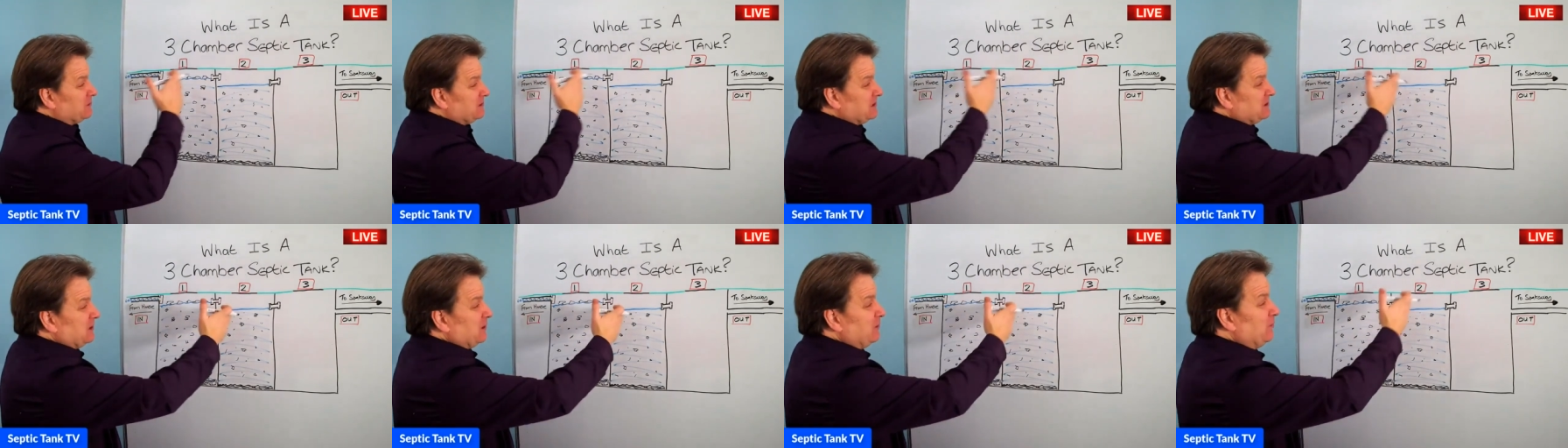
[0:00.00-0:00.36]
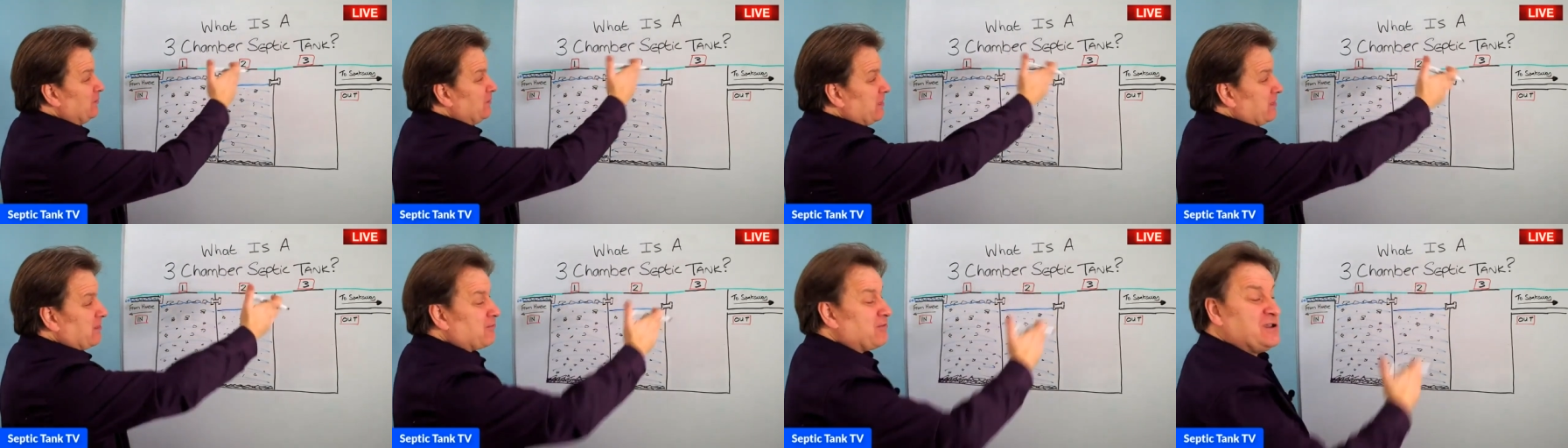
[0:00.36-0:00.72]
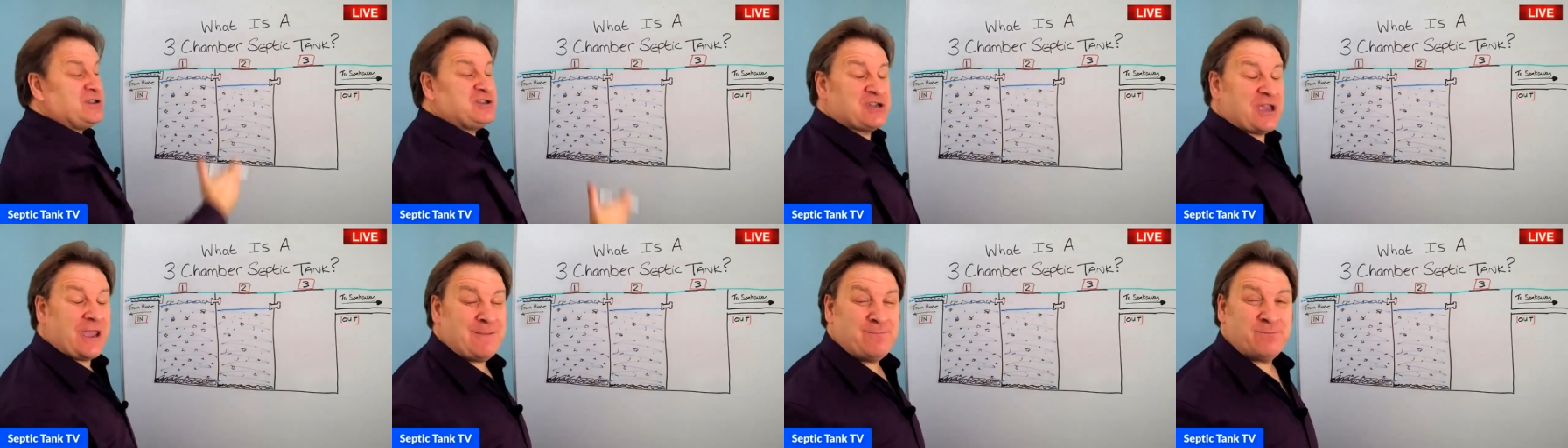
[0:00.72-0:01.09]
two and
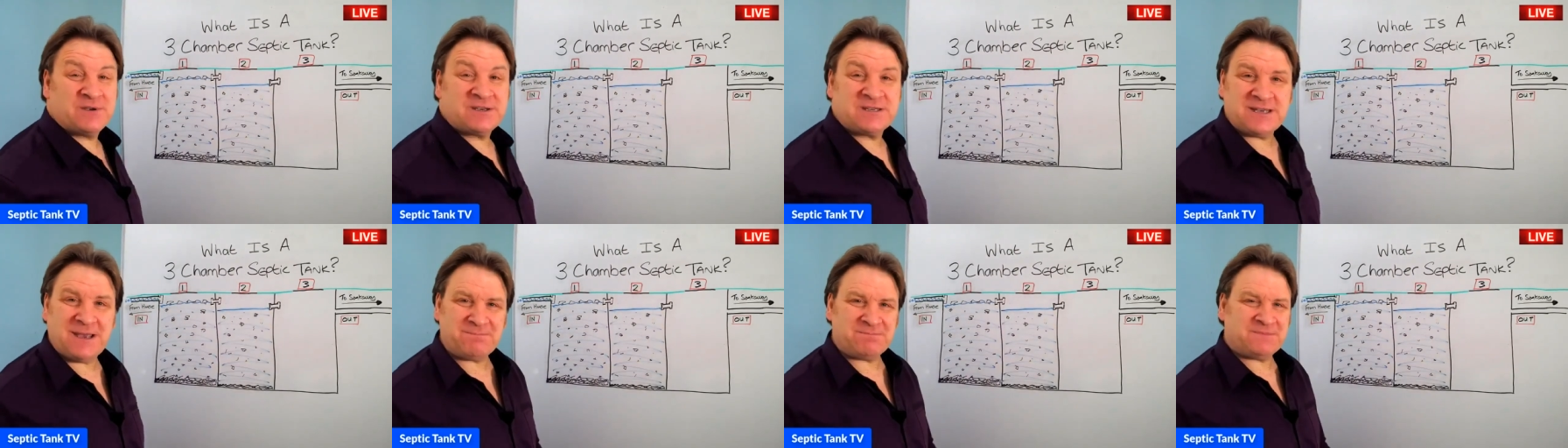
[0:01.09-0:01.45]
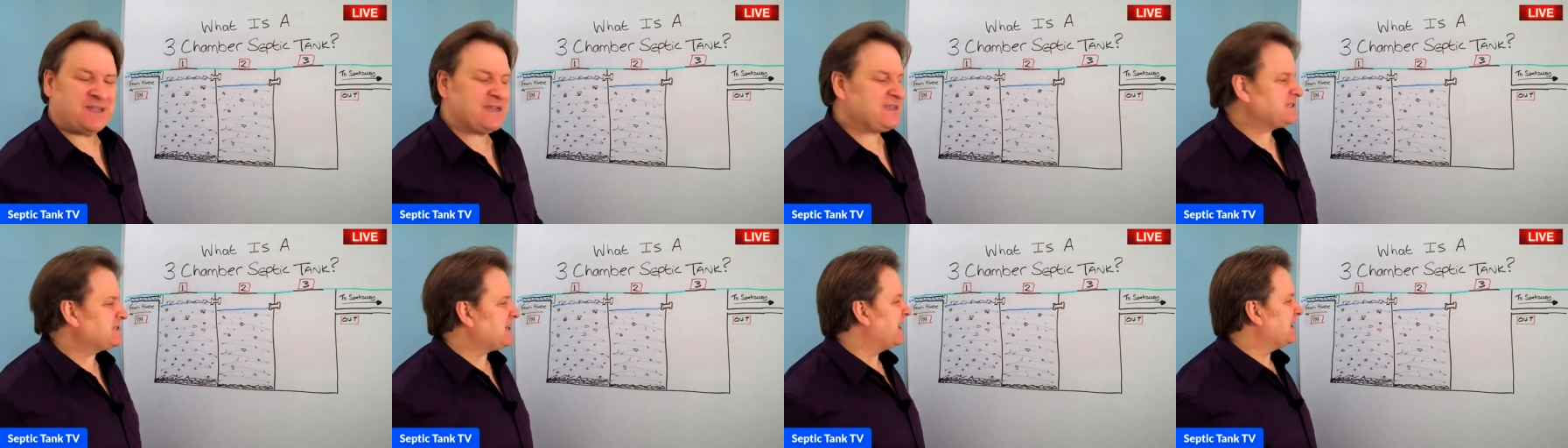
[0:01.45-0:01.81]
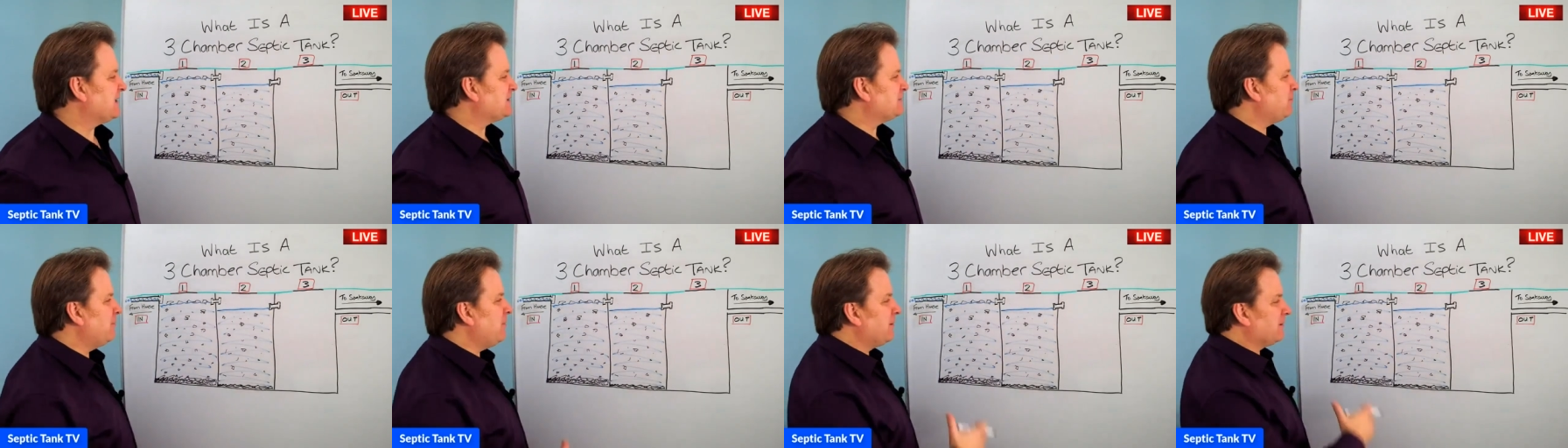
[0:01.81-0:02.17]
three chamber septic
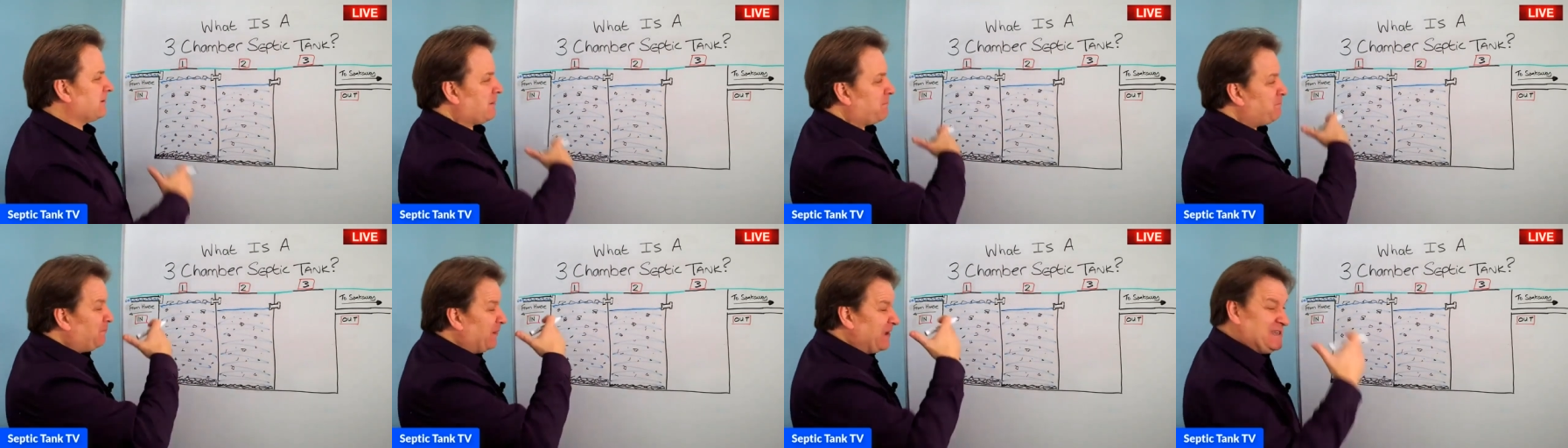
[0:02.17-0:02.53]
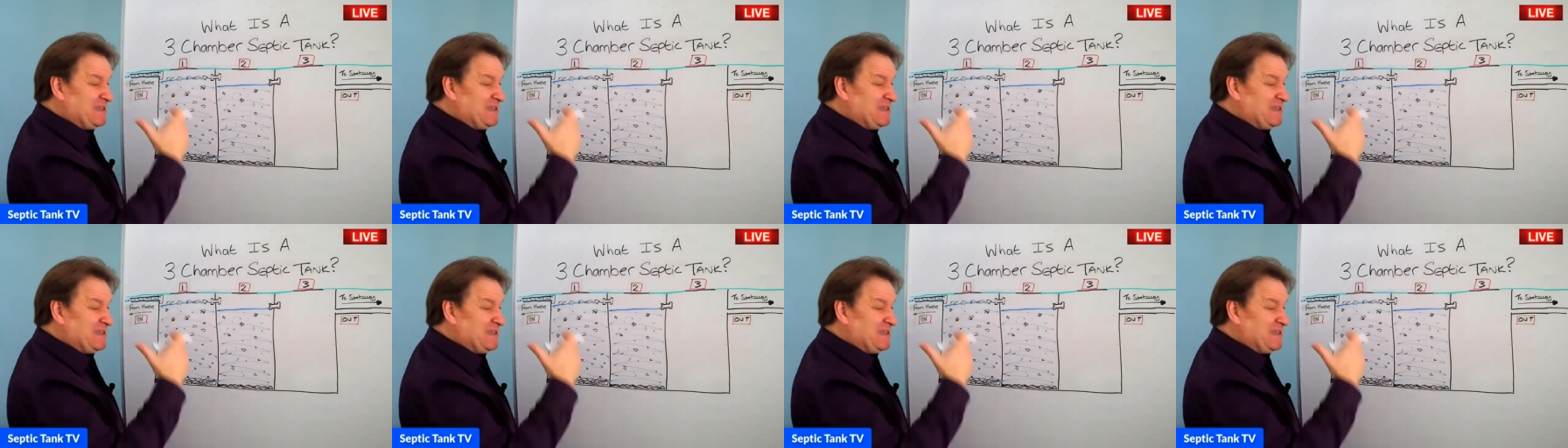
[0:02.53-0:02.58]
tanks work. They're